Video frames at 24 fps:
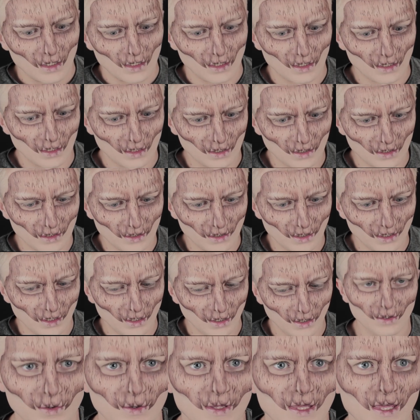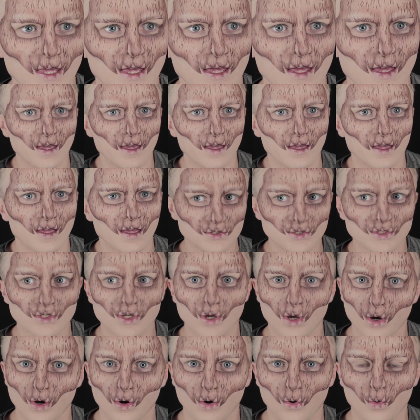Okay,
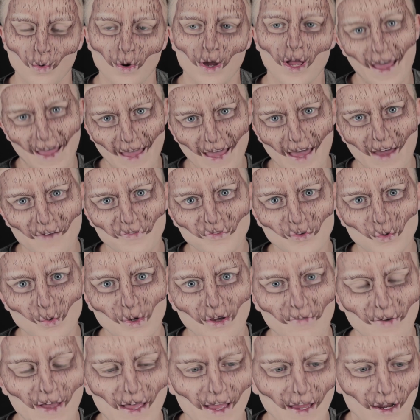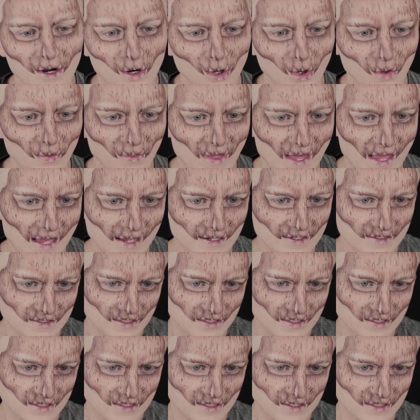so after we've had all that